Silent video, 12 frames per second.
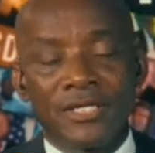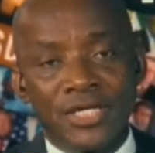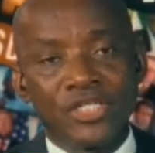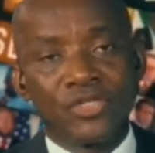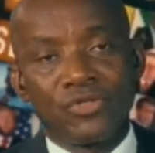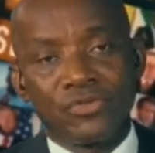
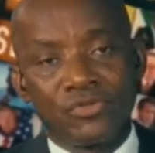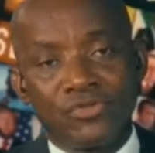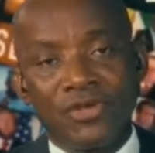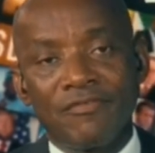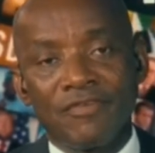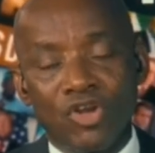critical to
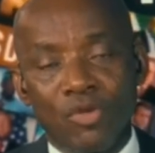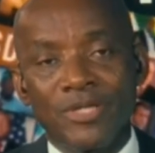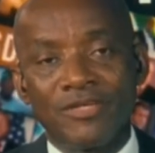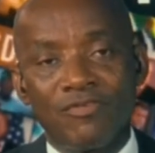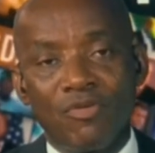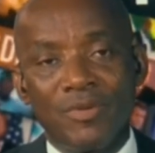drive
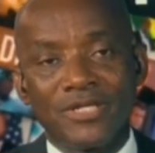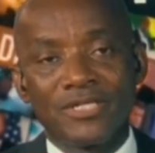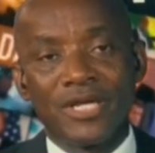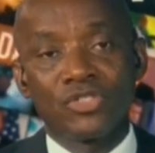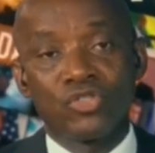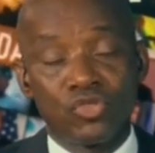economic development
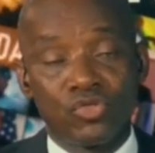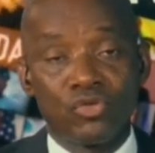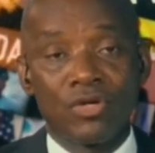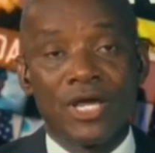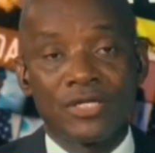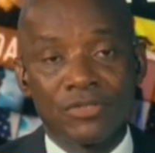and
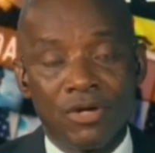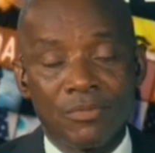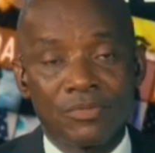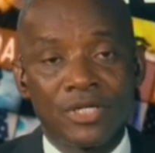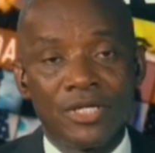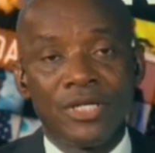social
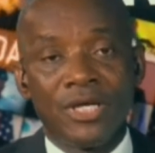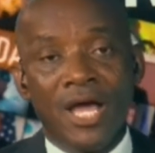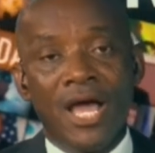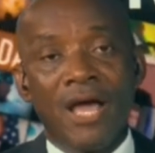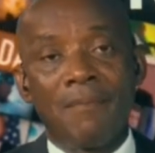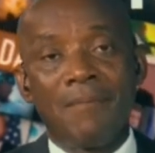outcomes
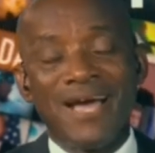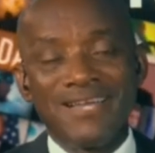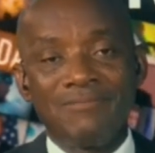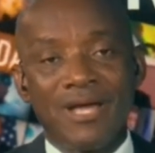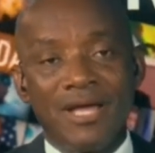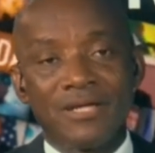are
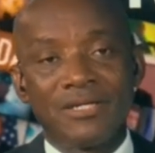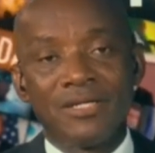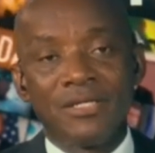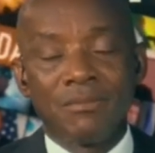manned by